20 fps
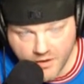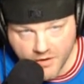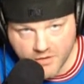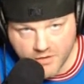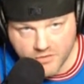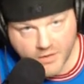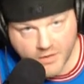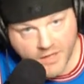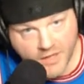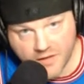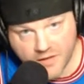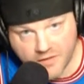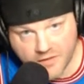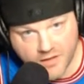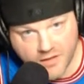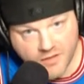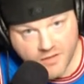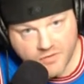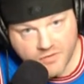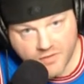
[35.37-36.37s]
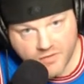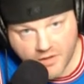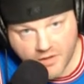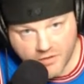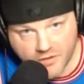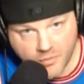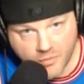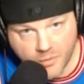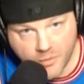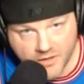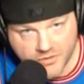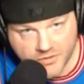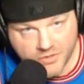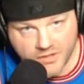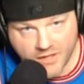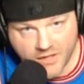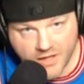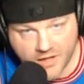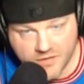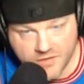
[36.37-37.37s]
So again, thanks for watching,
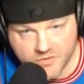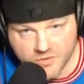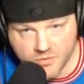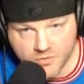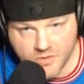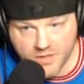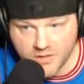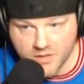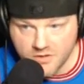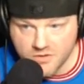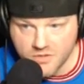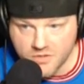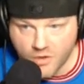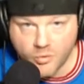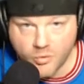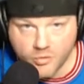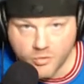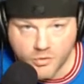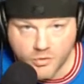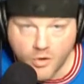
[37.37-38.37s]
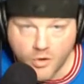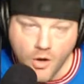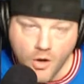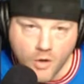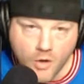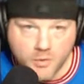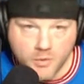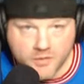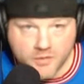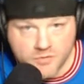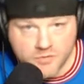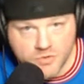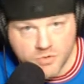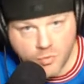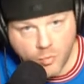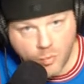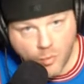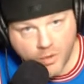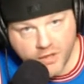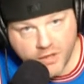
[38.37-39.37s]
guys. So in total, we have
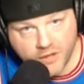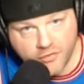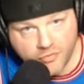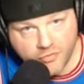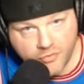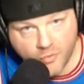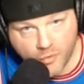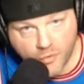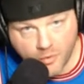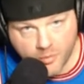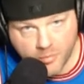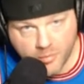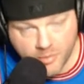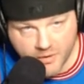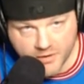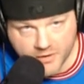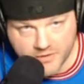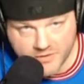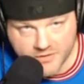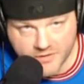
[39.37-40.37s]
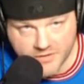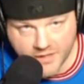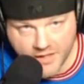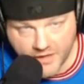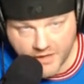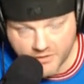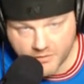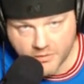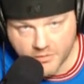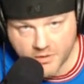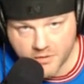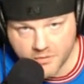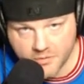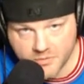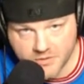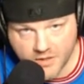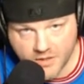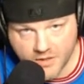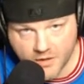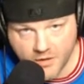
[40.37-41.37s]
24 books to get through.
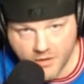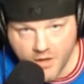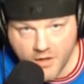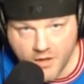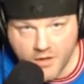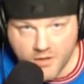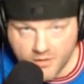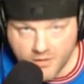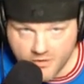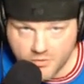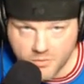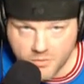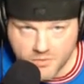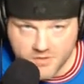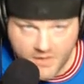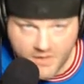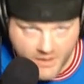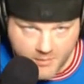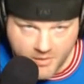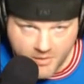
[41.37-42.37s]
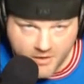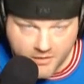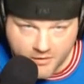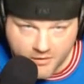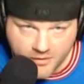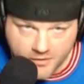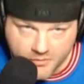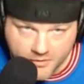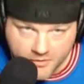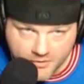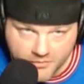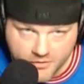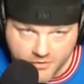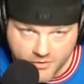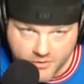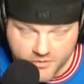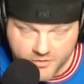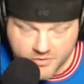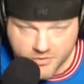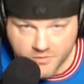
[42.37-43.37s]
So this one's going to be a long one,
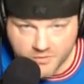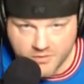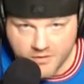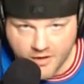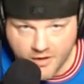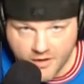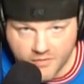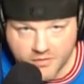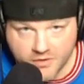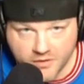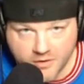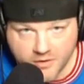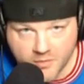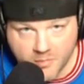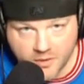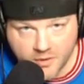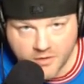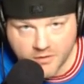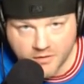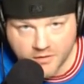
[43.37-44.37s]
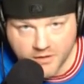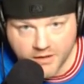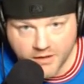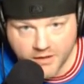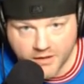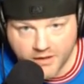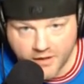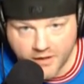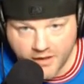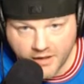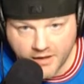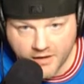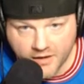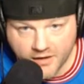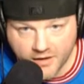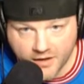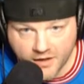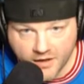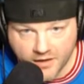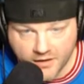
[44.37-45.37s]
folks, so definitely buckle in
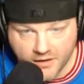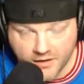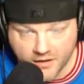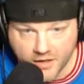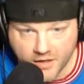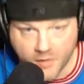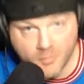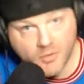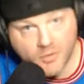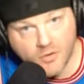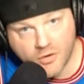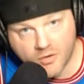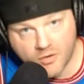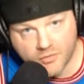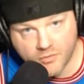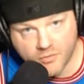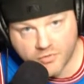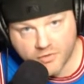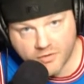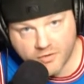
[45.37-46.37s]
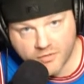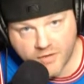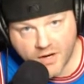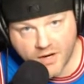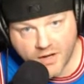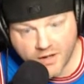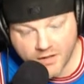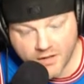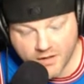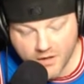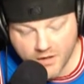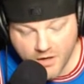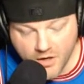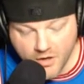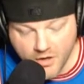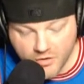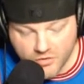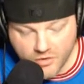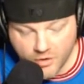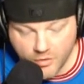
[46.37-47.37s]
and come along for the ride.
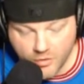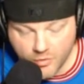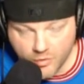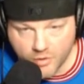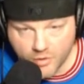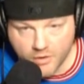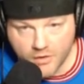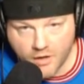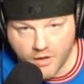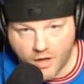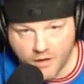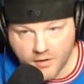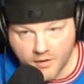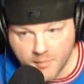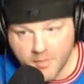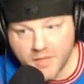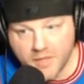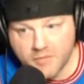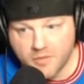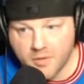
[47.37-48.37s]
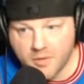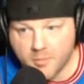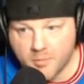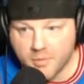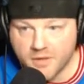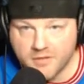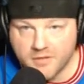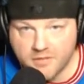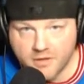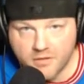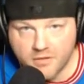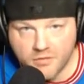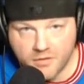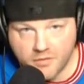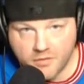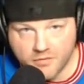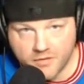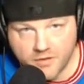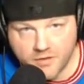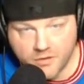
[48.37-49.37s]
So let me give you the breakdown
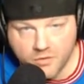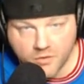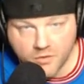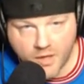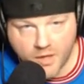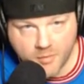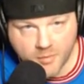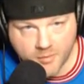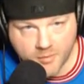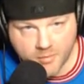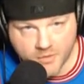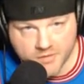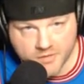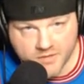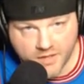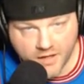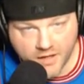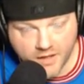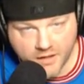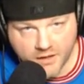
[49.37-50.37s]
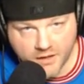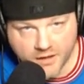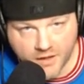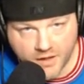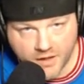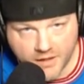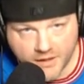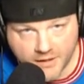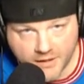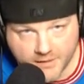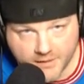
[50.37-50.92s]
of the new comic book day book.